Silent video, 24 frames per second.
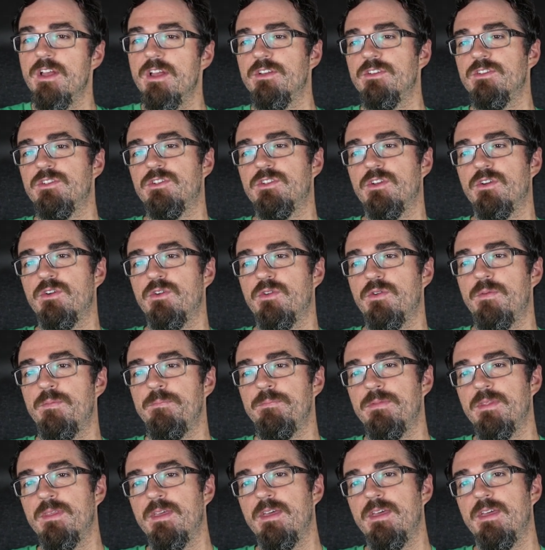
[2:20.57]
So
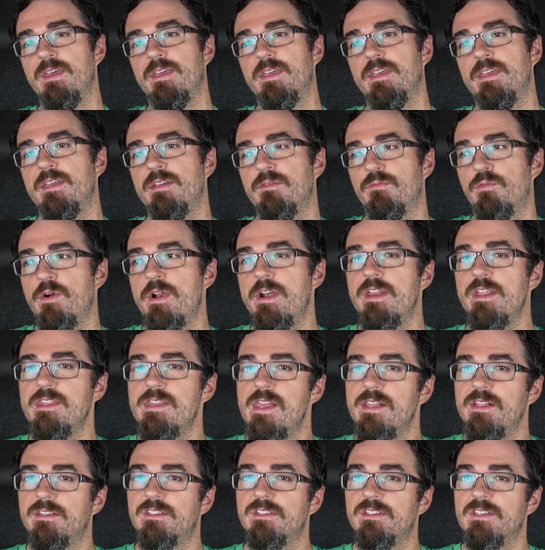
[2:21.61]
it
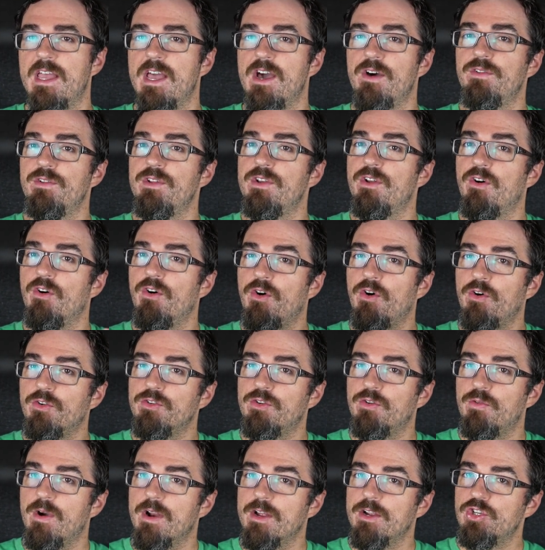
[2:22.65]
radiates sound in all
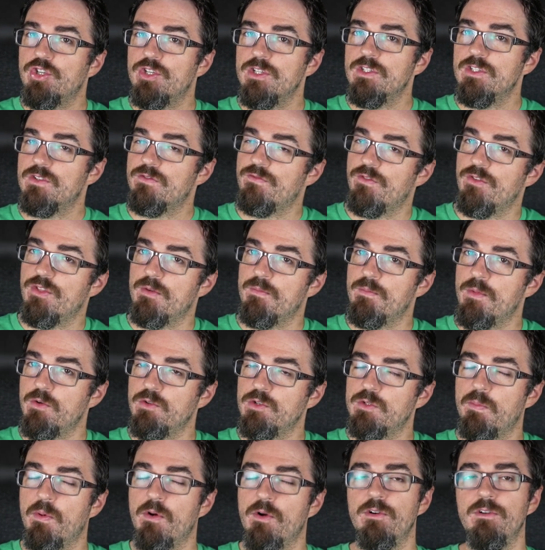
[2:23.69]
directions for the
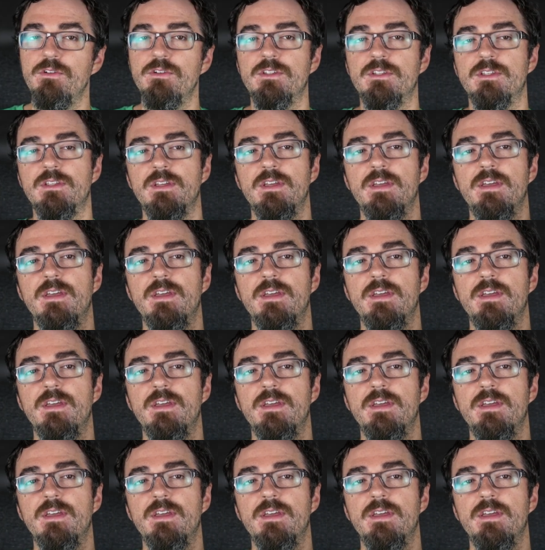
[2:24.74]
most part,